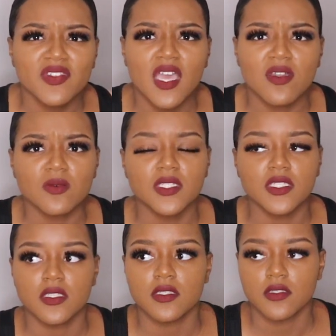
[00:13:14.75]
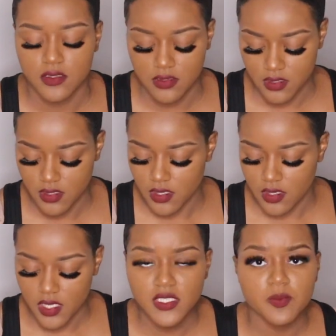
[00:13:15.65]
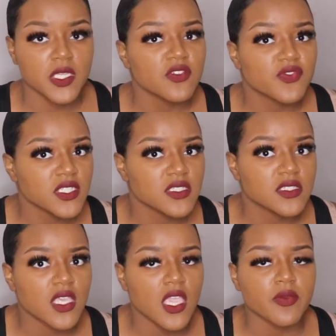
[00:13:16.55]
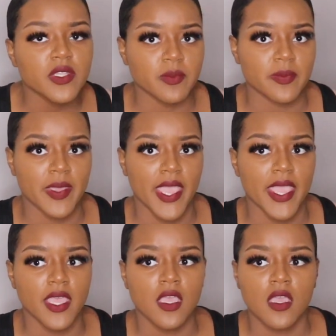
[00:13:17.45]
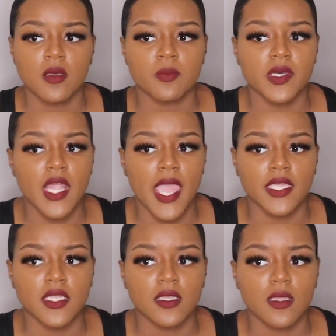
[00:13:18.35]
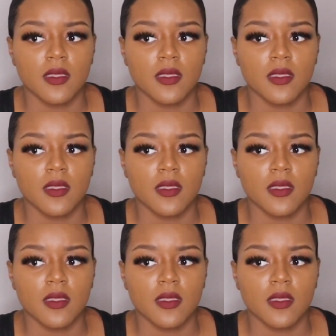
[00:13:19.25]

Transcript: don't really, because benefits can't really be bad. But like,